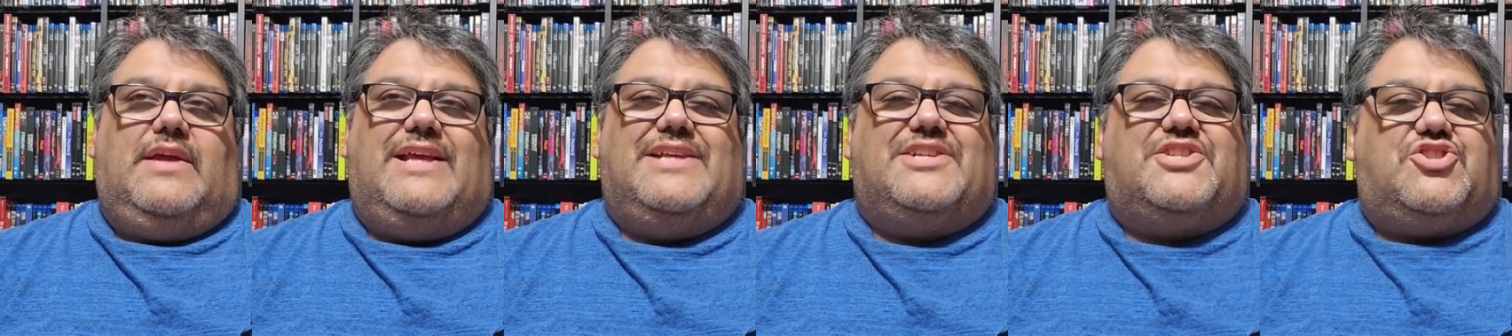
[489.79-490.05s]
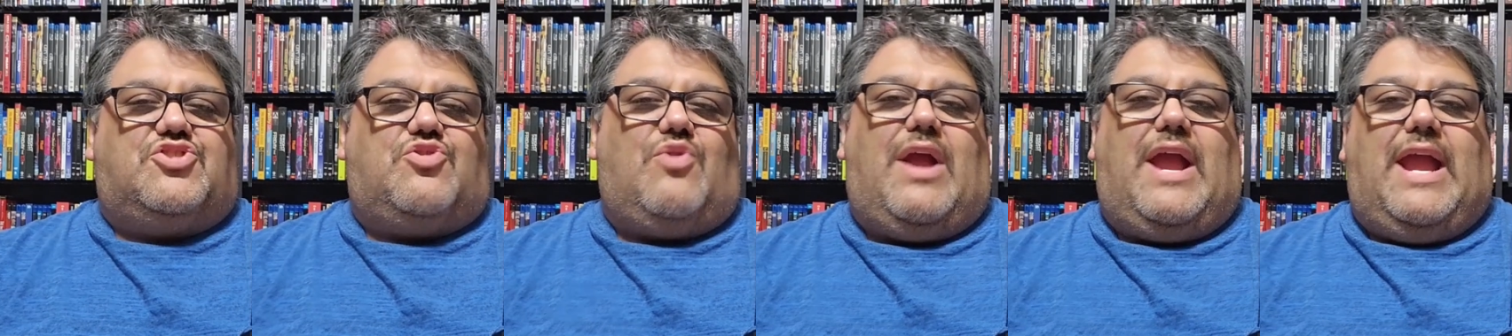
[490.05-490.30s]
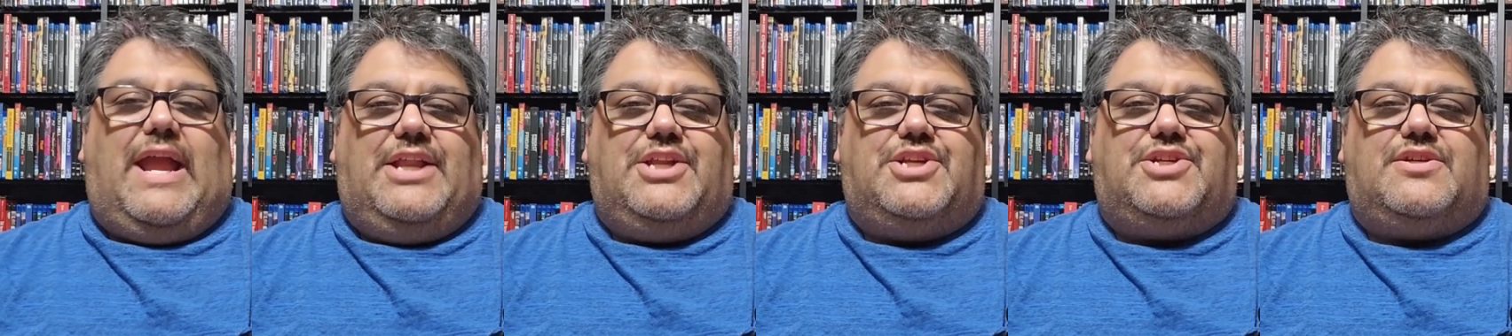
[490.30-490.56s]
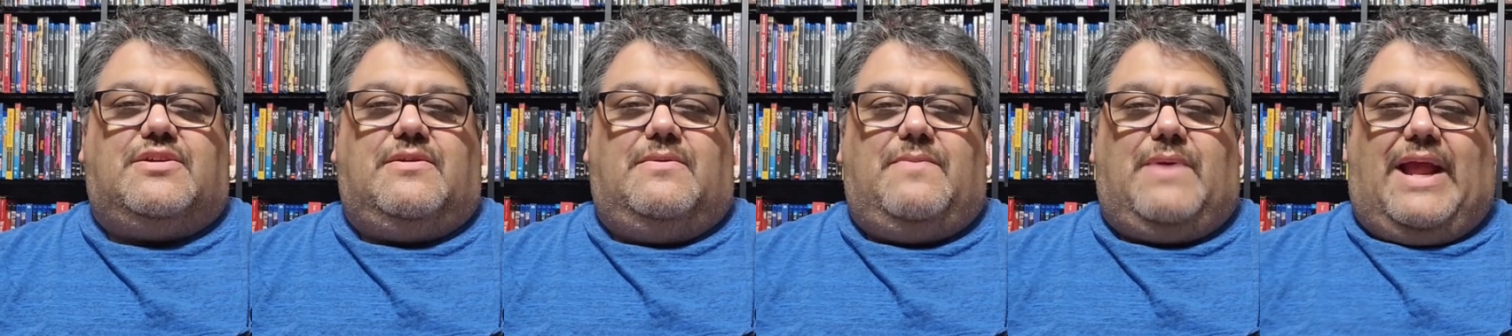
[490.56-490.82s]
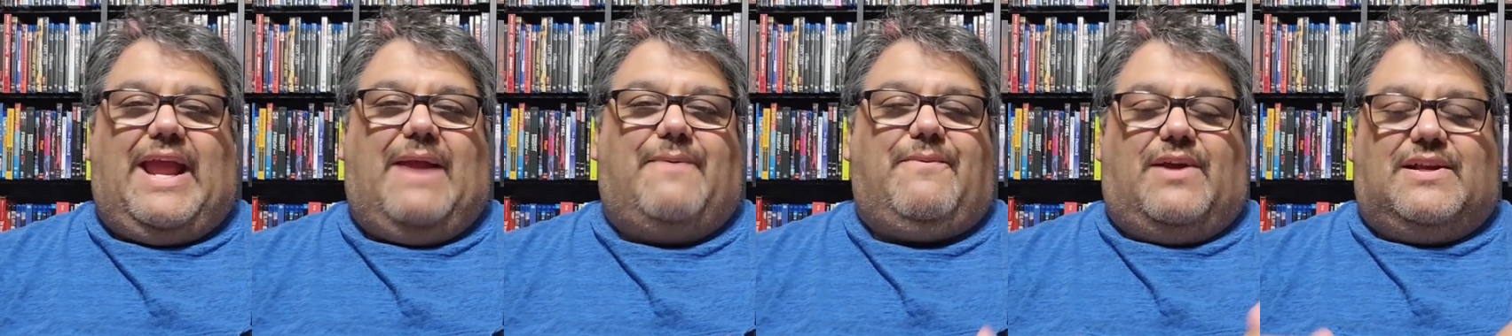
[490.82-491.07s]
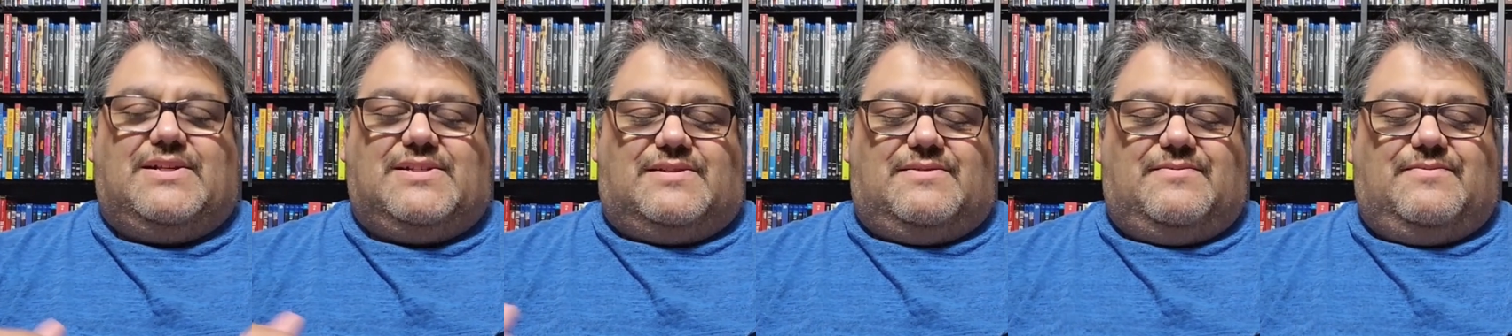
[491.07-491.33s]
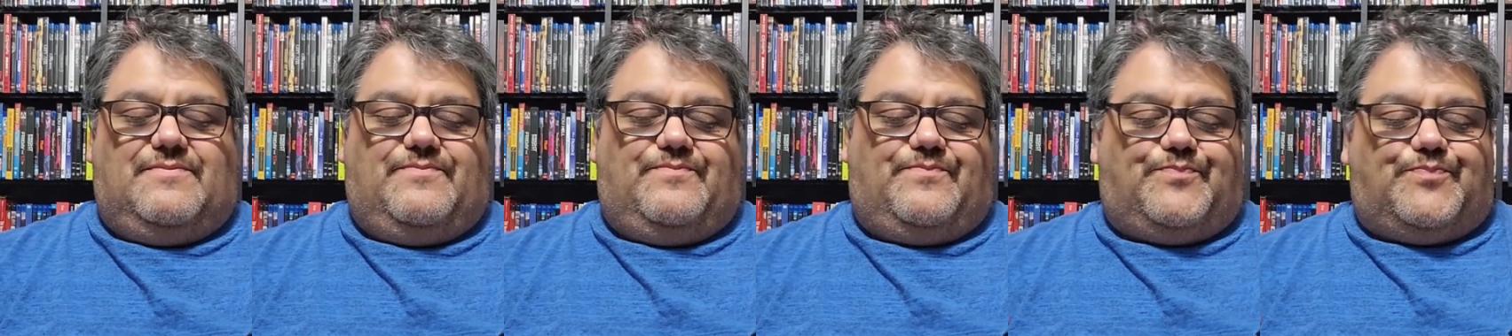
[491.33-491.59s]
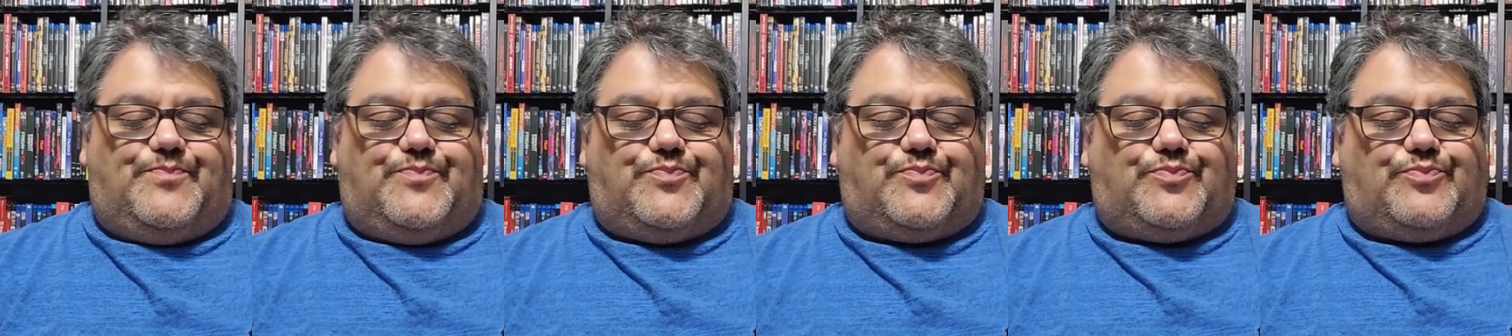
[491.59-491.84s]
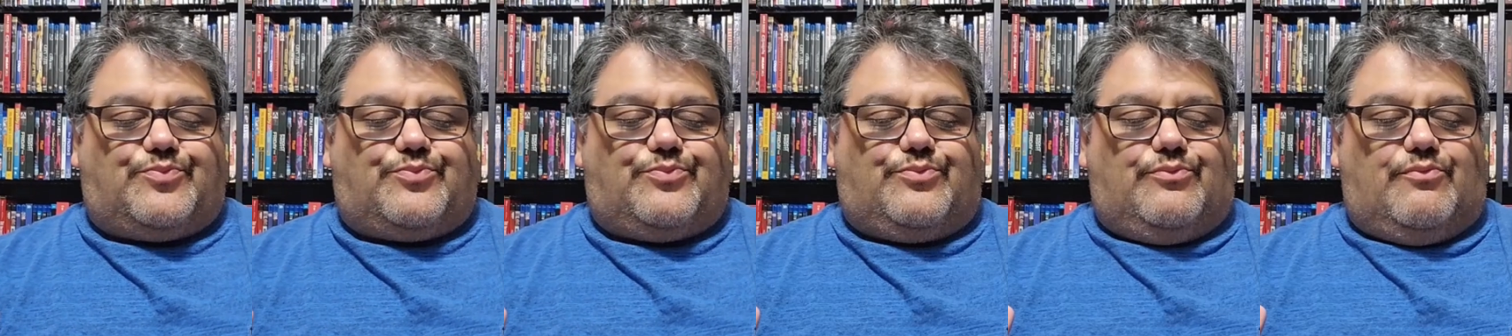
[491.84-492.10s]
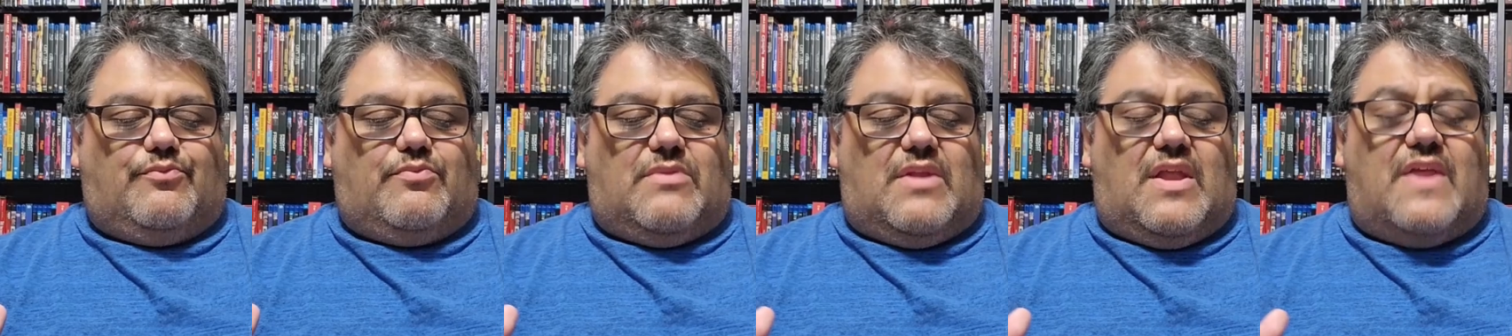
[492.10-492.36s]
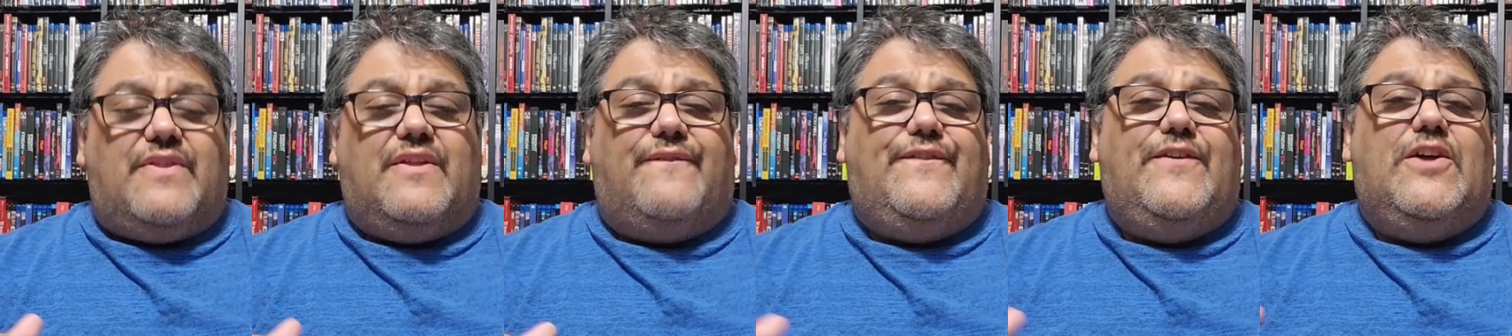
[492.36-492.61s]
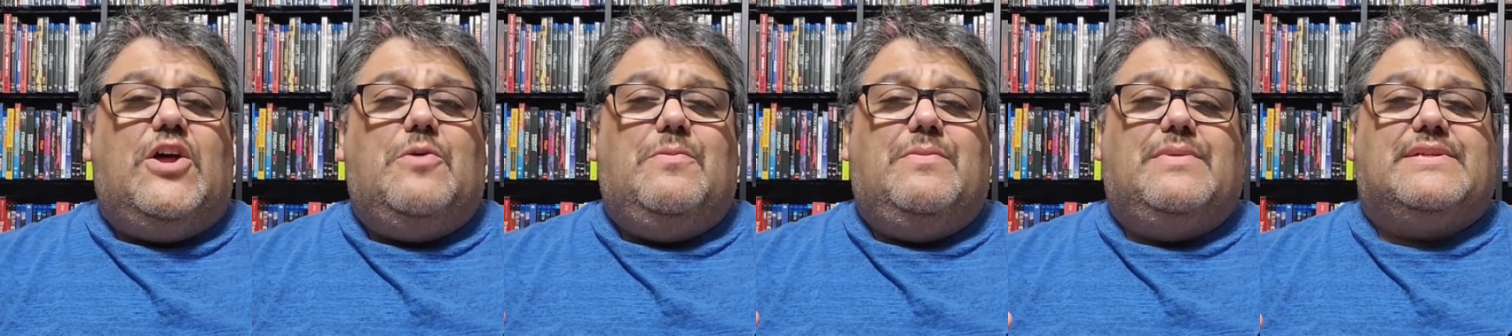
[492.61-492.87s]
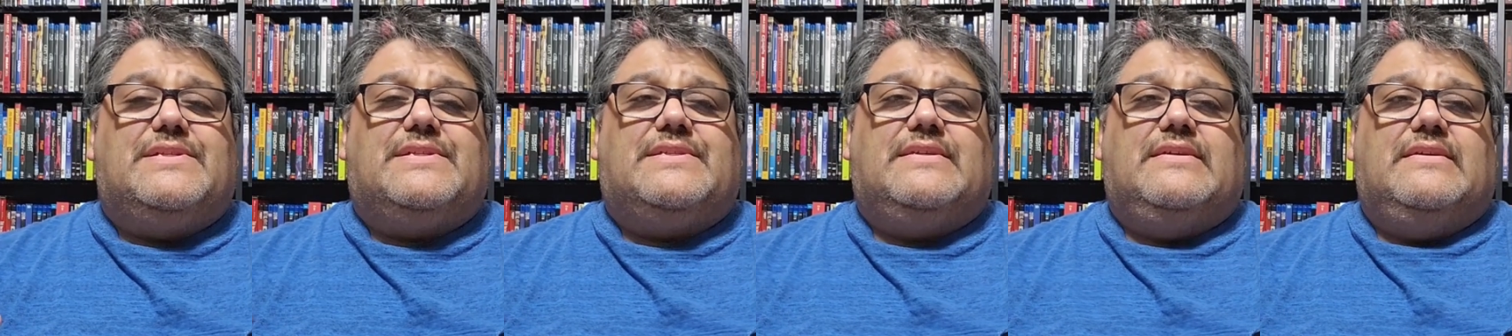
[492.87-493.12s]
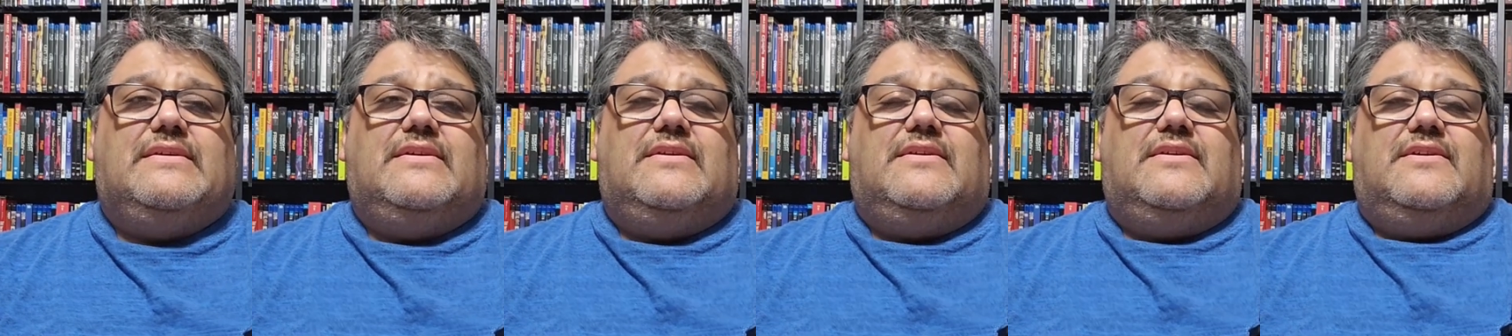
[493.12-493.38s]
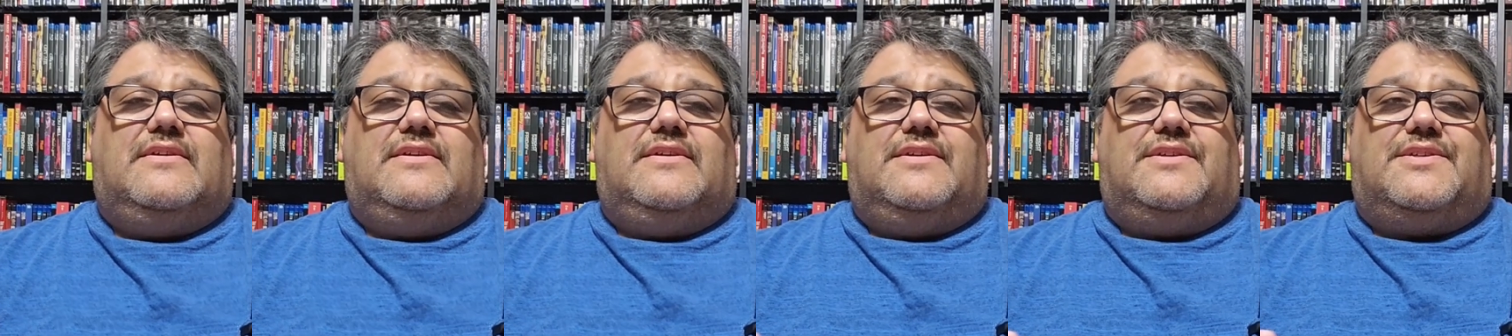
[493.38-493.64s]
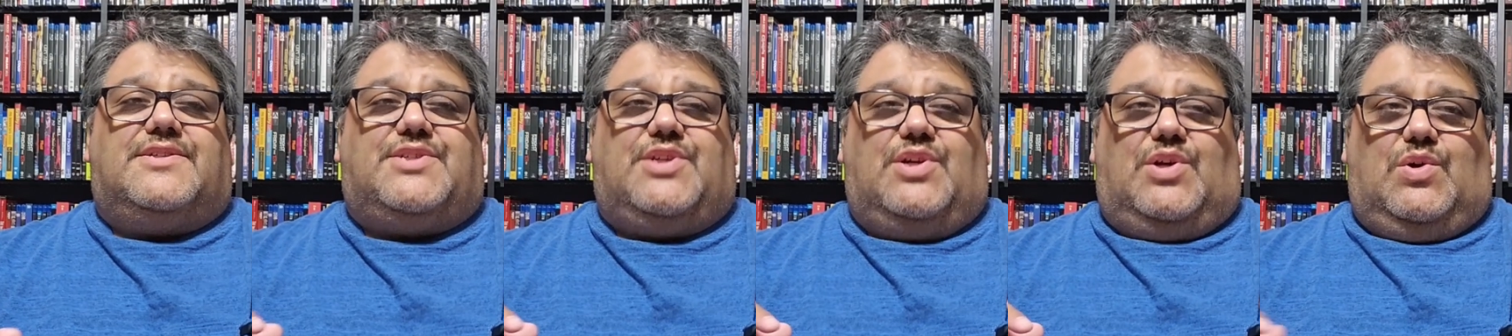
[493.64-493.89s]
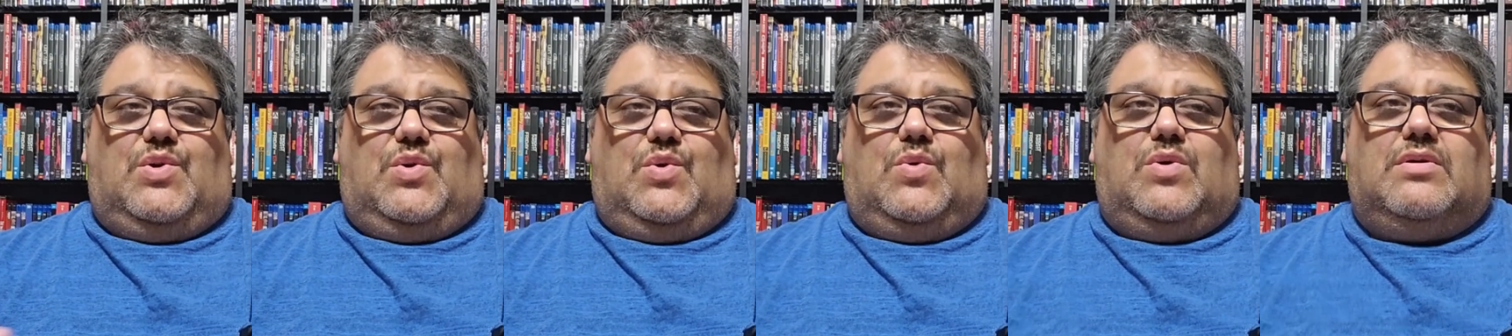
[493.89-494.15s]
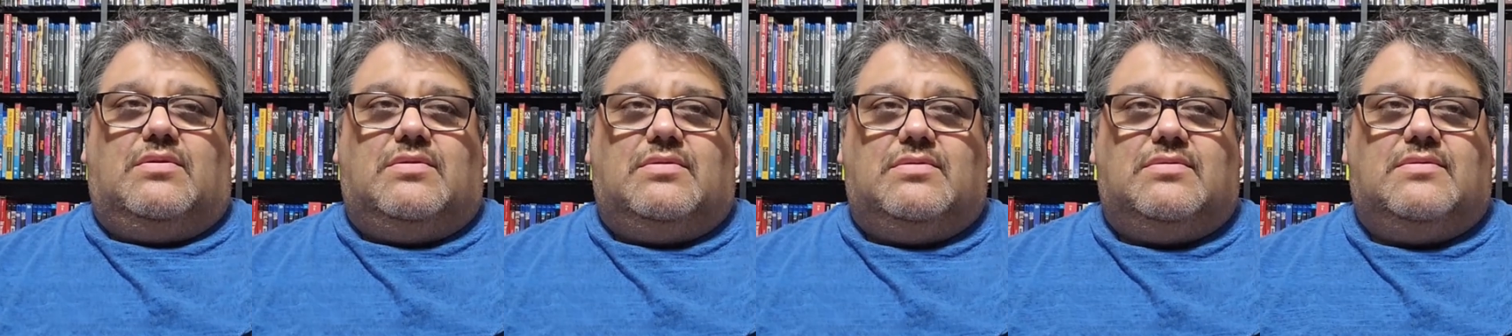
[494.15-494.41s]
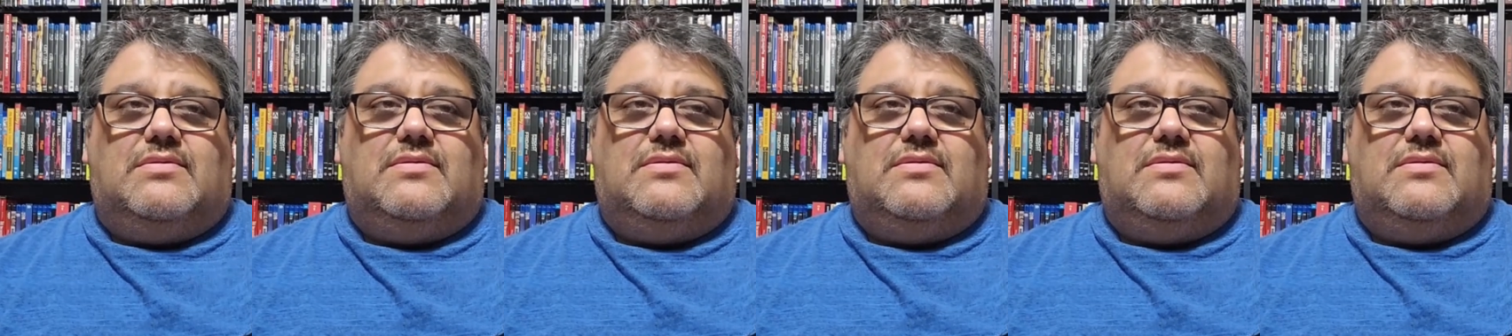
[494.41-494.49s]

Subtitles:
is strange, again, because the film is so,